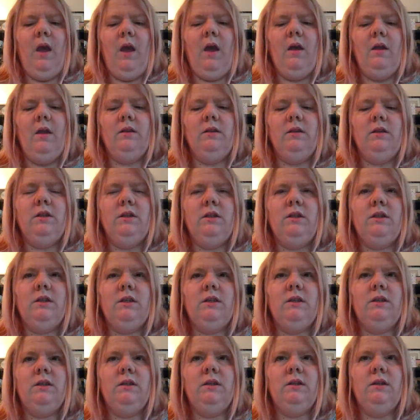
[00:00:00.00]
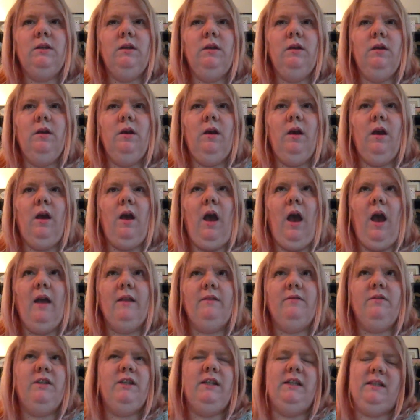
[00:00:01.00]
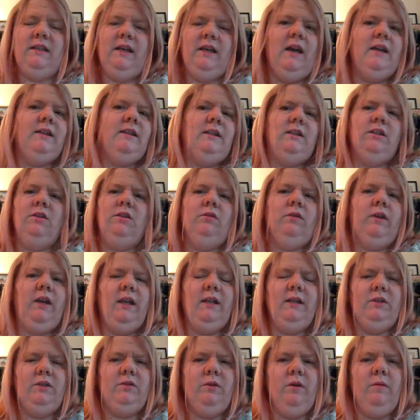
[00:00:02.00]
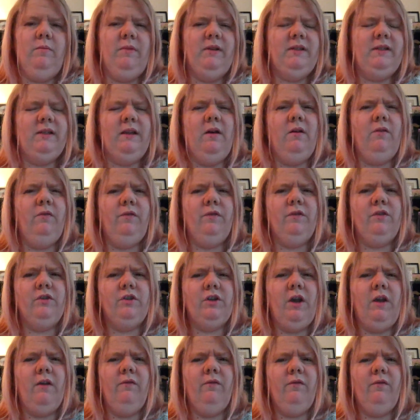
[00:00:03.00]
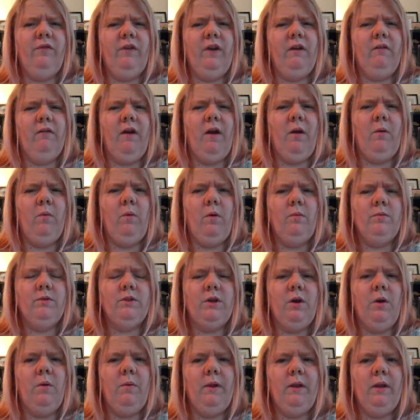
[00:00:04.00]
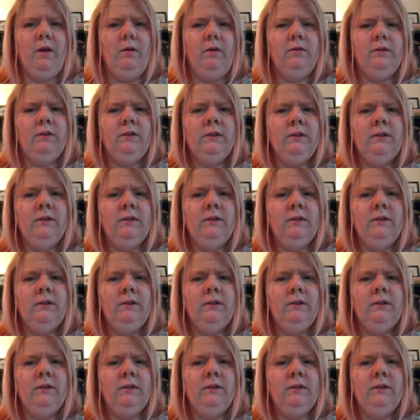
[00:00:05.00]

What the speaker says: And I decided to look into it myself and try and figure out what was going on.